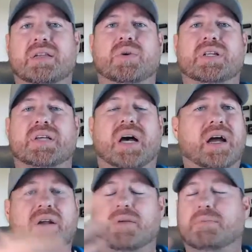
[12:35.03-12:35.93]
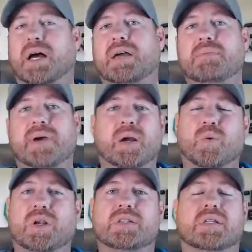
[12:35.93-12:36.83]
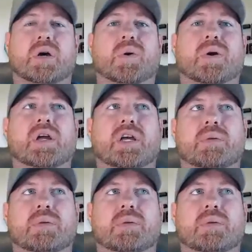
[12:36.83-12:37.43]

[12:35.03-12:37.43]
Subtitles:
when it's higher and buy it back when it's lower.